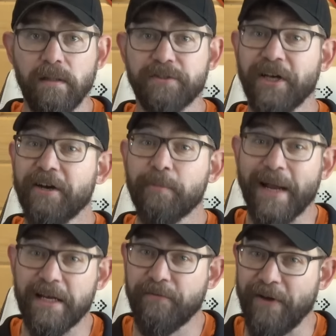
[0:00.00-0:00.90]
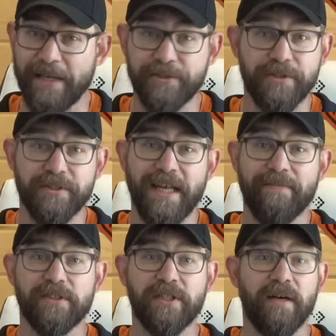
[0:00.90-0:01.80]
Tire manufacturers
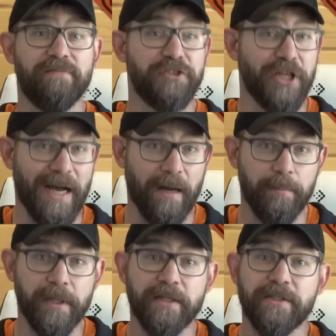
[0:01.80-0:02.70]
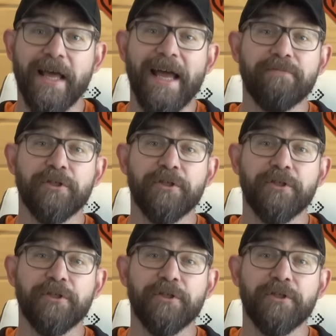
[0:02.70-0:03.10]
have a tough job because they have to